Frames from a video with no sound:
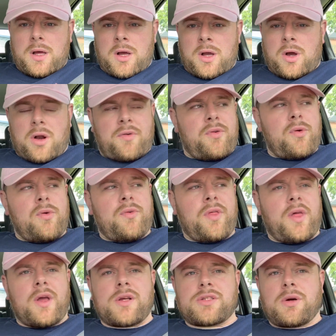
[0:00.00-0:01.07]
got a few
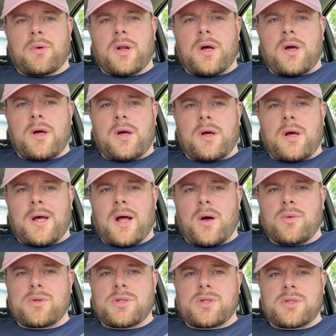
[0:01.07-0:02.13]
things I want to
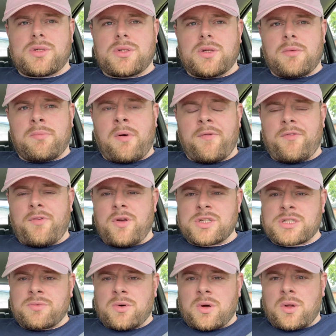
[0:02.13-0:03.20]
announce, but
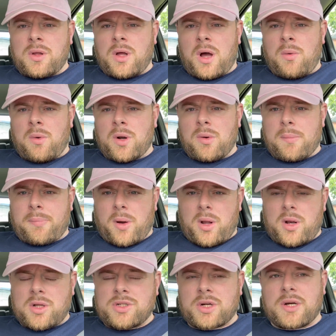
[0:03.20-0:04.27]
first of all, I want to
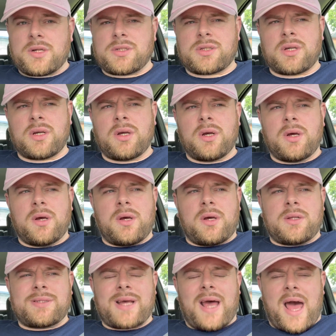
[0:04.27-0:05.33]
apologize
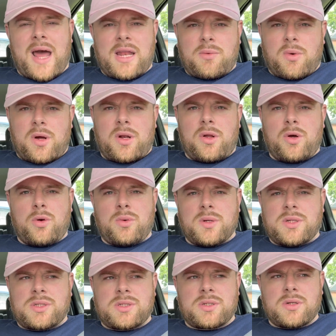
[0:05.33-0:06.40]
to anyone who
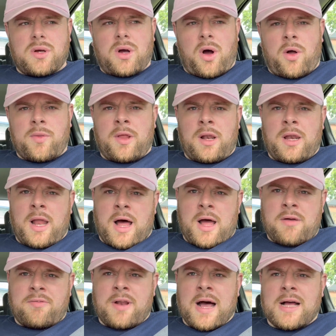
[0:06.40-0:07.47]
was on the
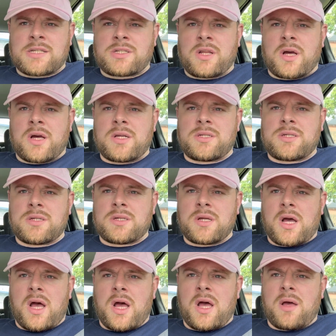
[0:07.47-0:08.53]
live last night.
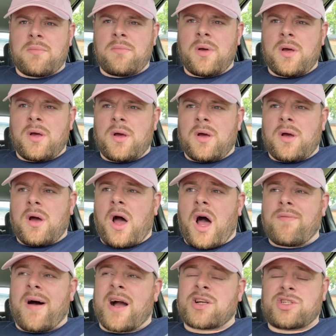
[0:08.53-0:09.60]

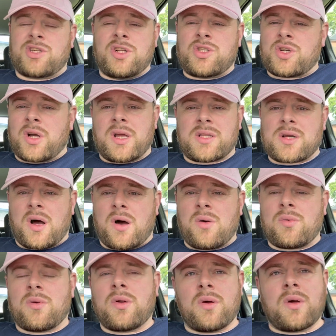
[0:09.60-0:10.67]
I've actually took it
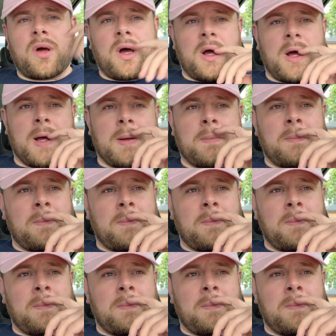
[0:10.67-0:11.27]
down. I